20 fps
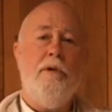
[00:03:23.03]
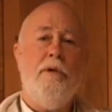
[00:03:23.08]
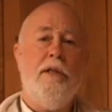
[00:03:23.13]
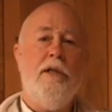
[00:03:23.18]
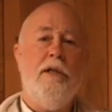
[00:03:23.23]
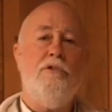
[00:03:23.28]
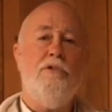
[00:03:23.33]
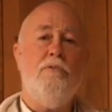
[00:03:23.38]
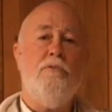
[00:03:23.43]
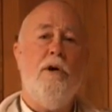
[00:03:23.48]
But
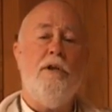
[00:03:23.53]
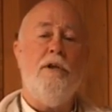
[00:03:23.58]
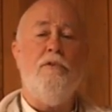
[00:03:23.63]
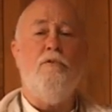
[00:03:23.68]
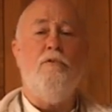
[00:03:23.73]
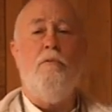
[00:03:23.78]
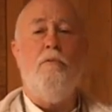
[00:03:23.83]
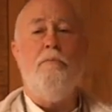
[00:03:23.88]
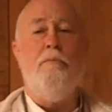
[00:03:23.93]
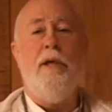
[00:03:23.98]
guess what?
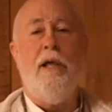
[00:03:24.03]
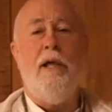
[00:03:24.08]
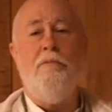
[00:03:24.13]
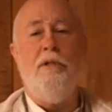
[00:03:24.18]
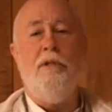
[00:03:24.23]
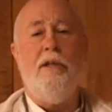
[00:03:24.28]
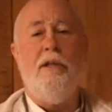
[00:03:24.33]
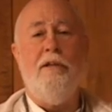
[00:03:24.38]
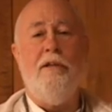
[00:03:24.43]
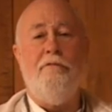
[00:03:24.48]
You won't be
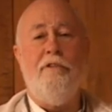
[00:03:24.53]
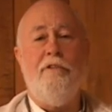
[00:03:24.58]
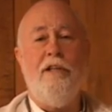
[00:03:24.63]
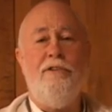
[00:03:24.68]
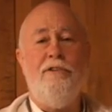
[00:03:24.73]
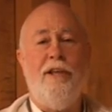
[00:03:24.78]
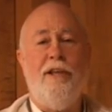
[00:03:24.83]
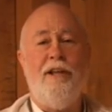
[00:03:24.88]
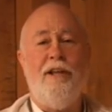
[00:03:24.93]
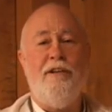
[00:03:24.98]
able to
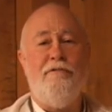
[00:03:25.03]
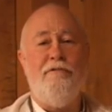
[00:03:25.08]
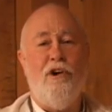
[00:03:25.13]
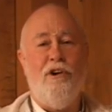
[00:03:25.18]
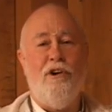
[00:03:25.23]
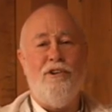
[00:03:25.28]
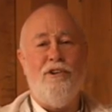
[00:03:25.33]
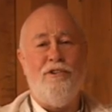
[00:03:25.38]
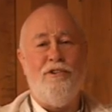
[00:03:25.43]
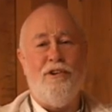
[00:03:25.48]
convince any of
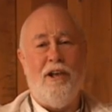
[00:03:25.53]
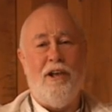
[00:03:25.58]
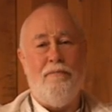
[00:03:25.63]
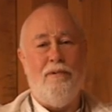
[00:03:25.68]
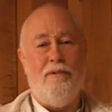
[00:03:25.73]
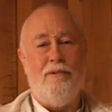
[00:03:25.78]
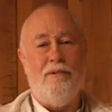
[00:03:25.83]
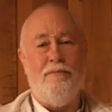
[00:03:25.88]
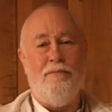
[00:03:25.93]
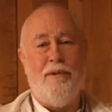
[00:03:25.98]
our
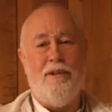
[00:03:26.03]
disciples,